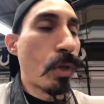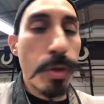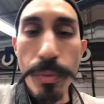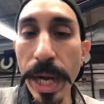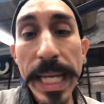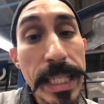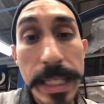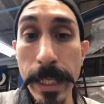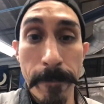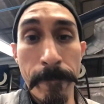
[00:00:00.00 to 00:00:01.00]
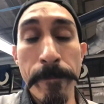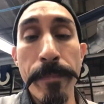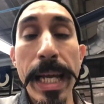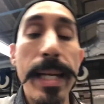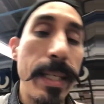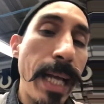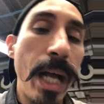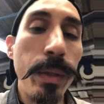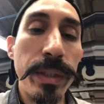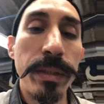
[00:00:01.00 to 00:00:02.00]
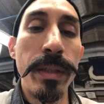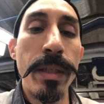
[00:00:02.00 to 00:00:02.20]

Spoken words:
crazy in his house.